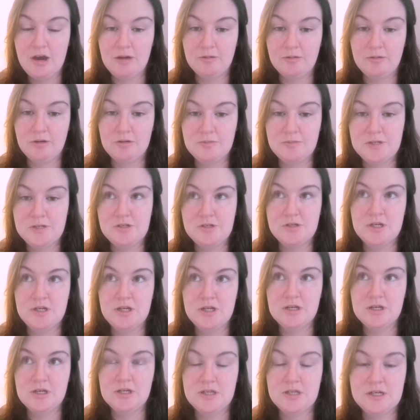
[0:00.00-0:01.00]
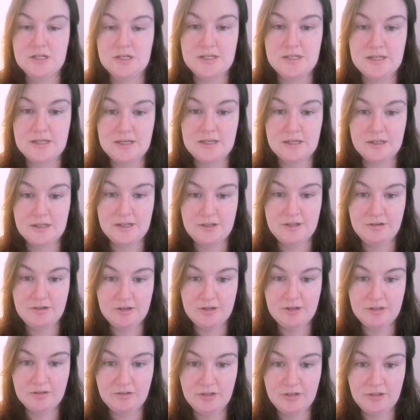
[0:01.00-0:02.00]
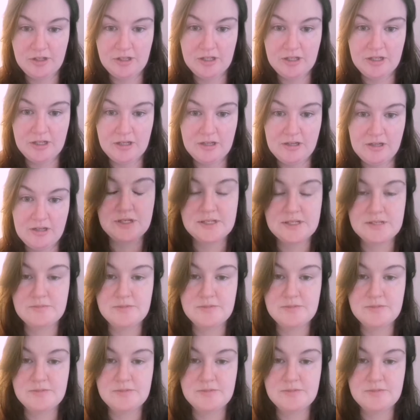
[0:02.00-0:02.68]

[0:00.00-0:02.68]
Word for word: I'm going to be doing a decluttering series,